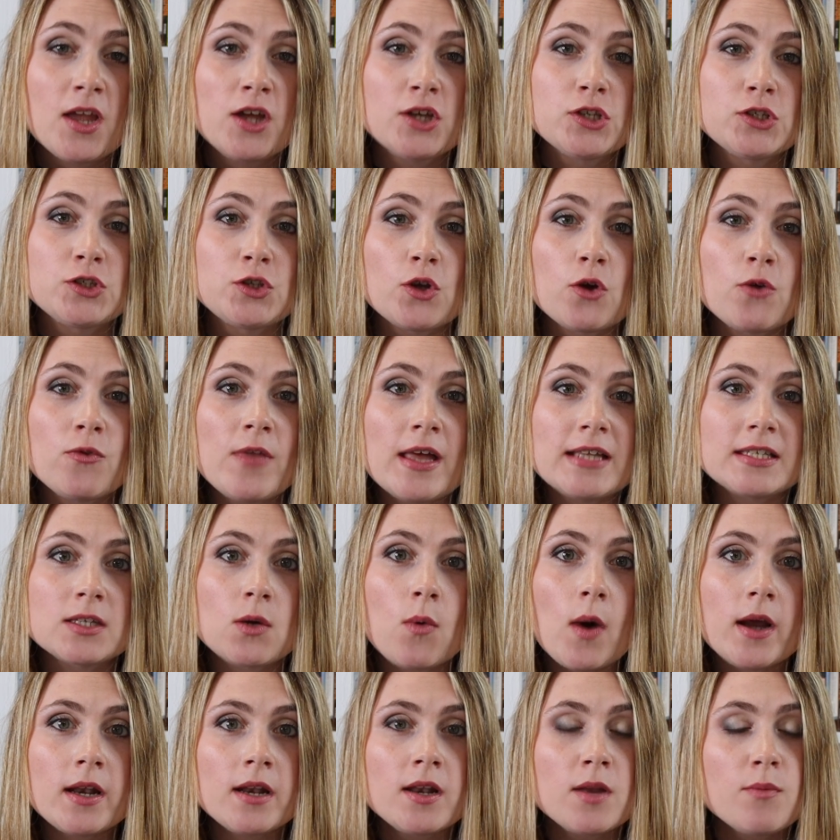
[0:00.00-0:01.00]
So that's
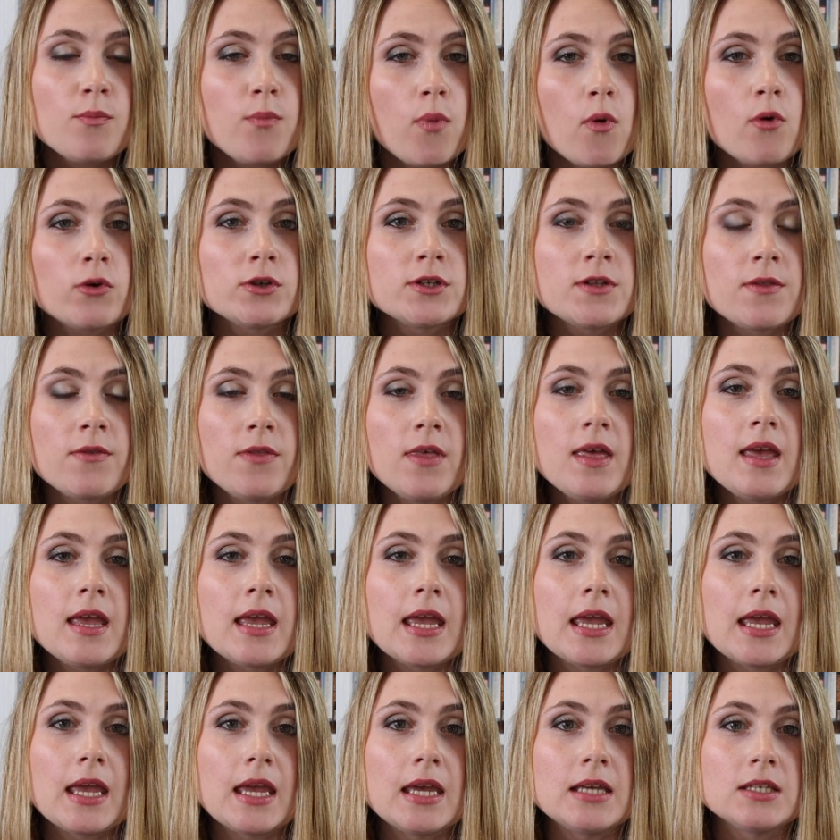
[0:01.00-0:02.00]
quite an important
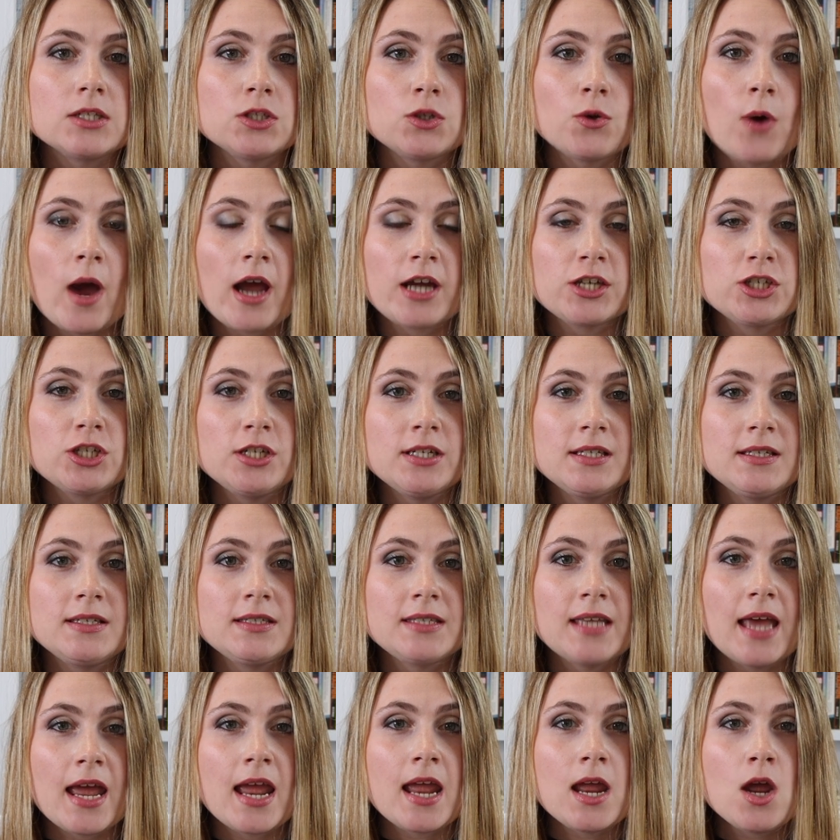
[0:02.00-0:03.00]
thing, is to actually
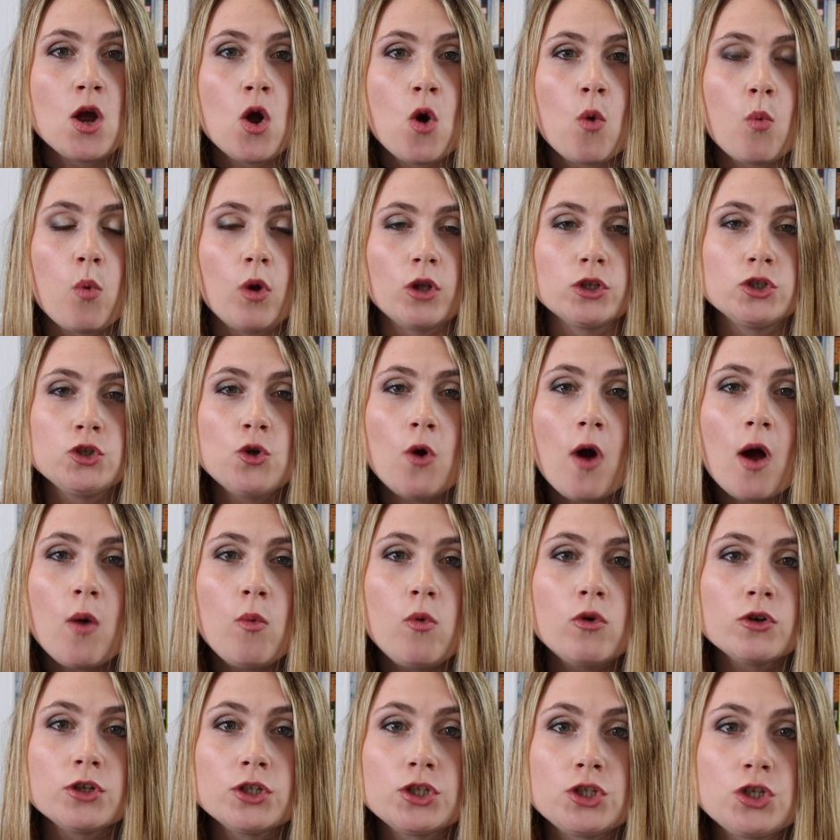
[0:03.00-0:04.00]
say, well, do I
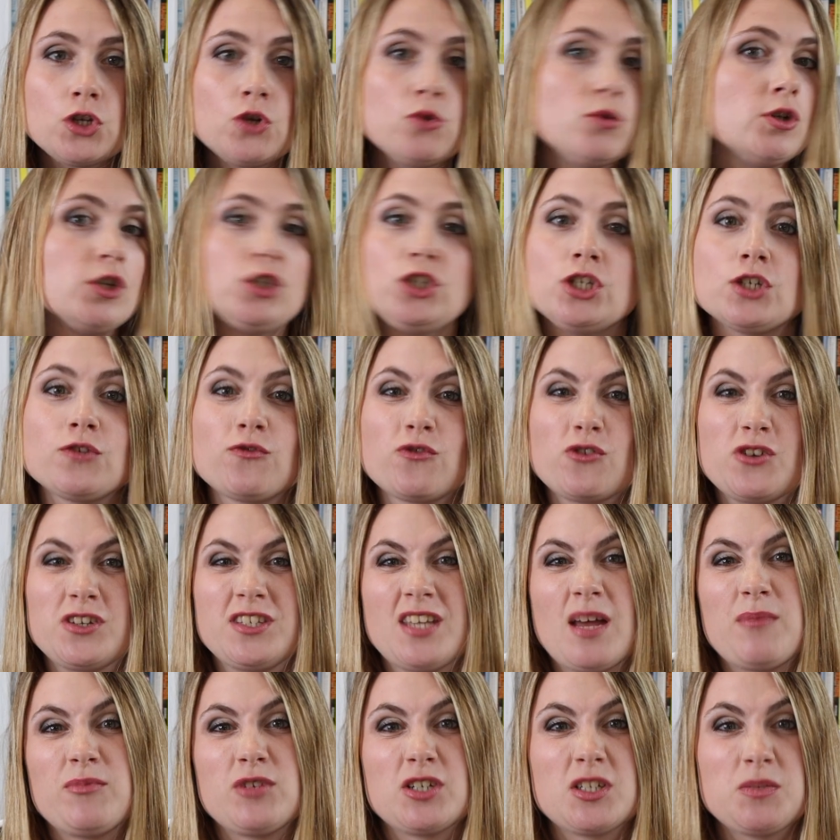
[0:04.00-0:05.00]
want a tutor just for a
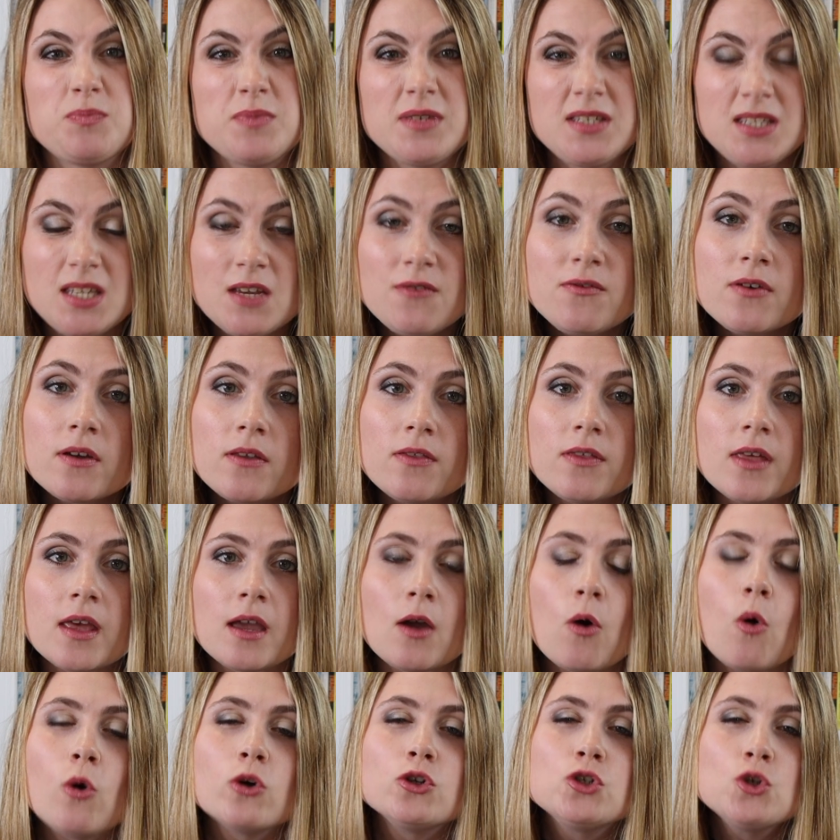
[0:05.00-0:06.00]
subject-specific
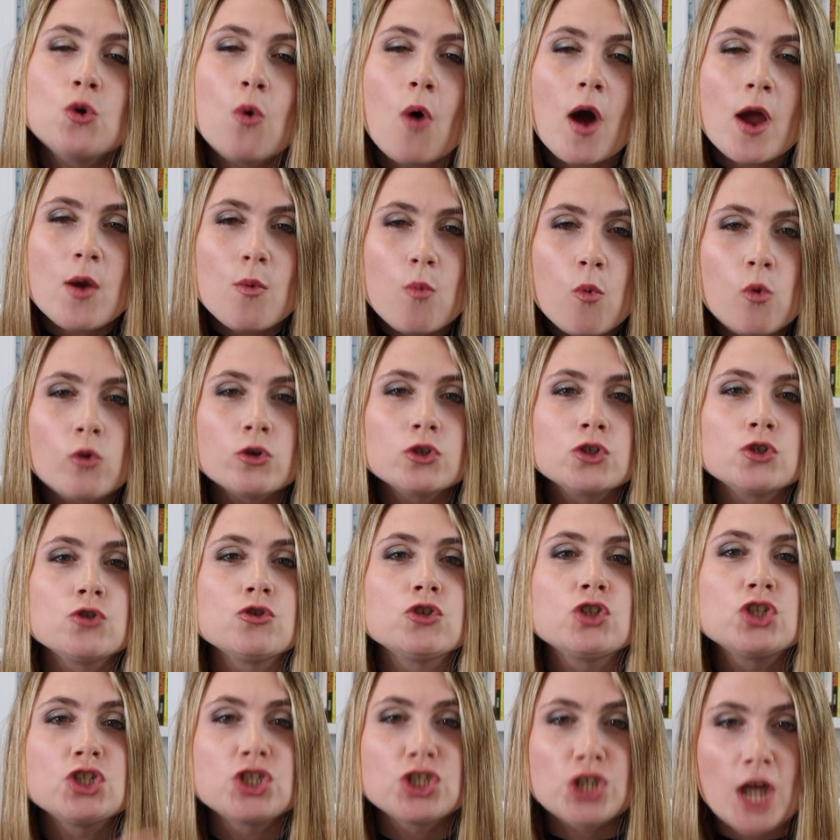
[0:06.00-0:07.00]
thing, or do I want to
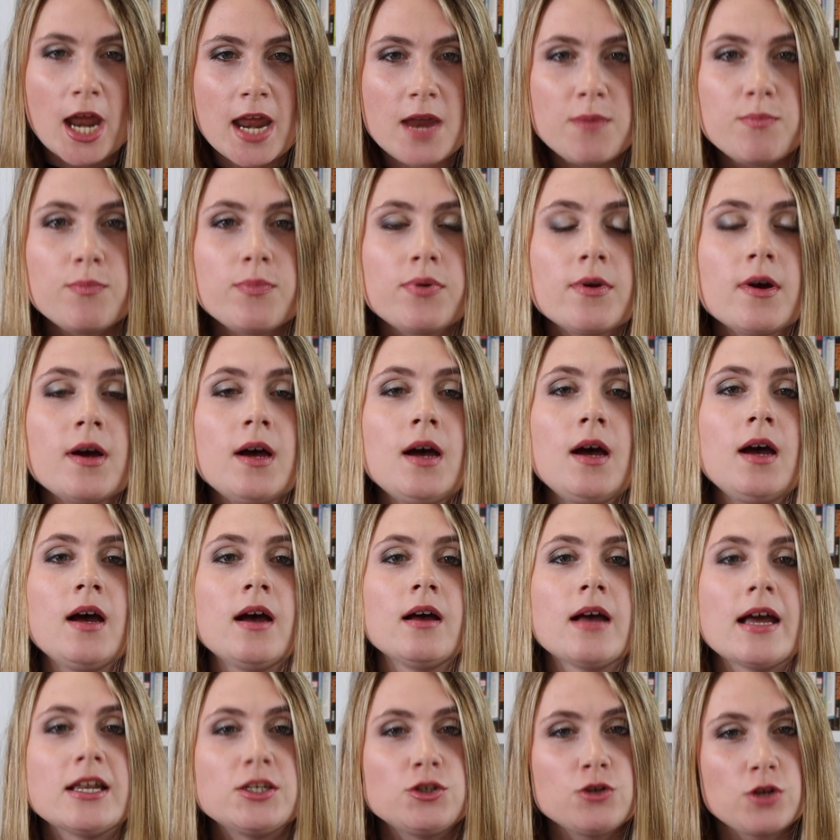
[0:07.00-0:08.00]
shape
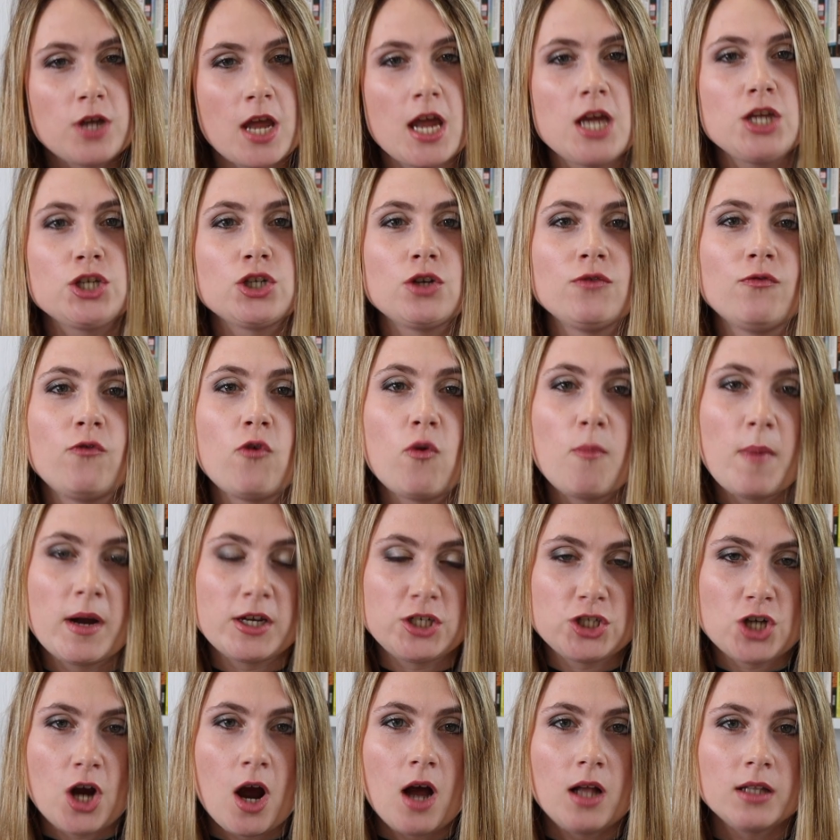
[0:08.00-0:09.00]
education for my
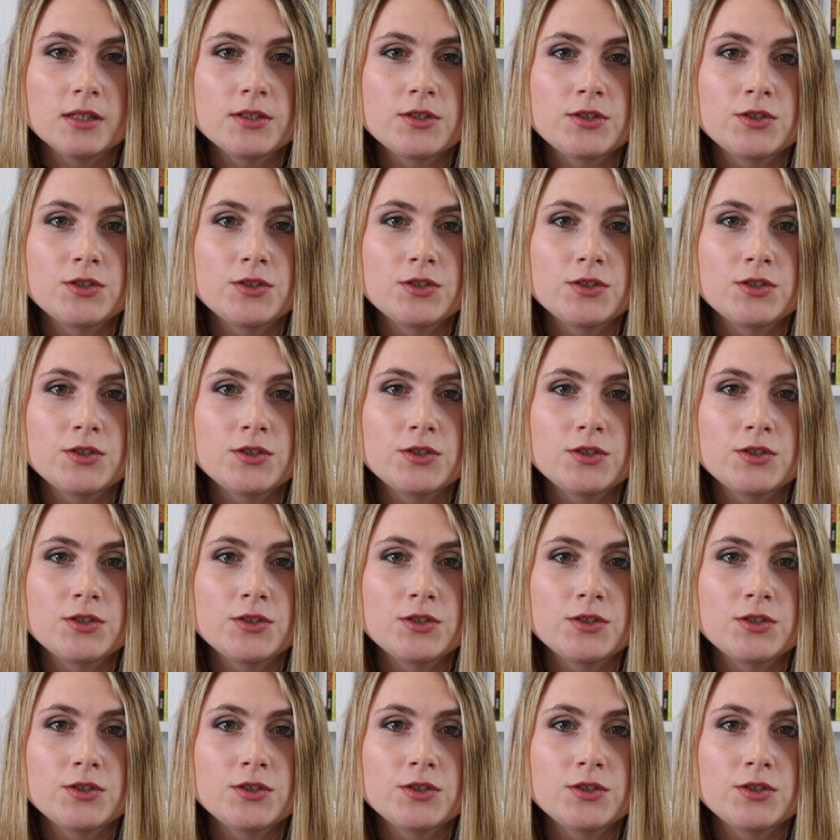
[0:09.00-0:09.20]
child?